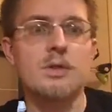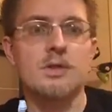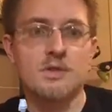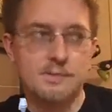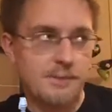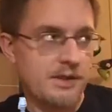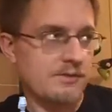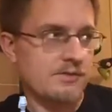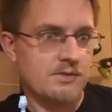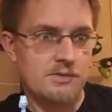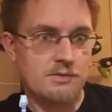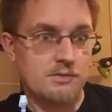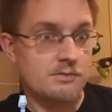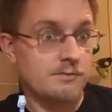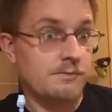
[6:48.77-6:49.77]
in spite of
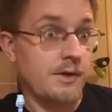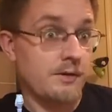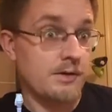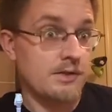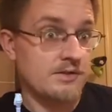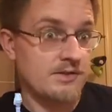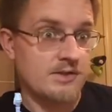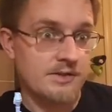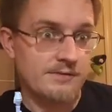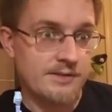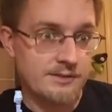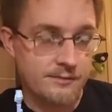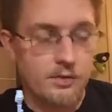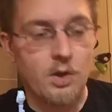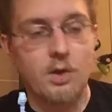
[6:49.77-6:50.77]
its very
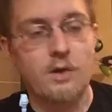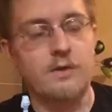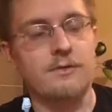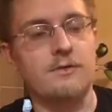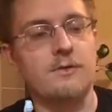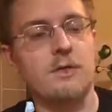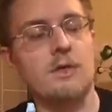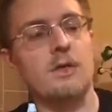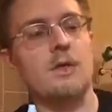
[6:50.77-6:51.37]
significant flaws,